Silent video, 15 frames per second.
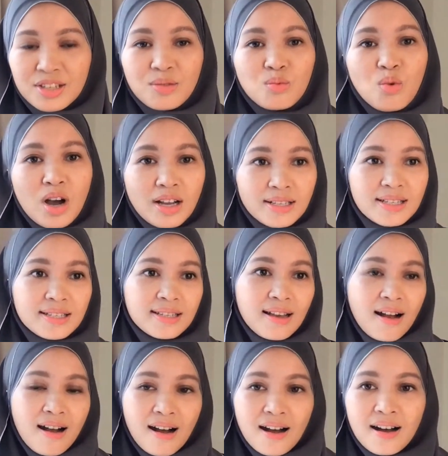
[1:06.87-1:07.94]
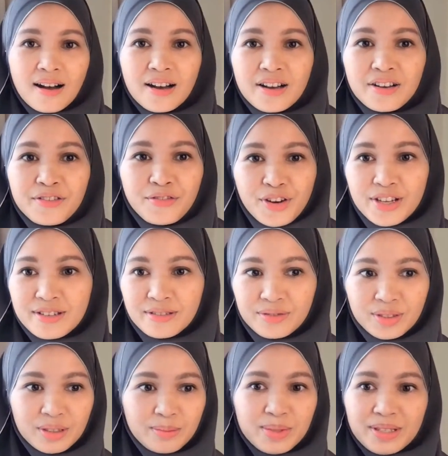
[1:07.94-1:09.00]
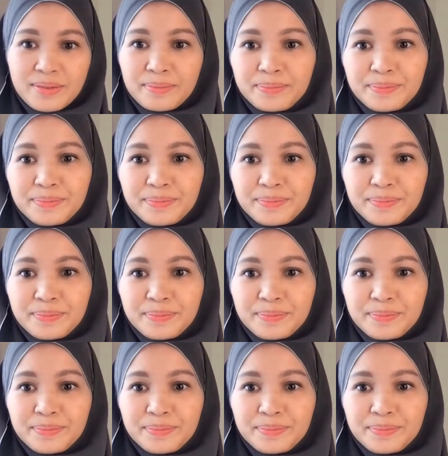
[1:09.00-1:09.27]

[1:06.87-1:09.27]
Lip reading: what are phrasal verbs?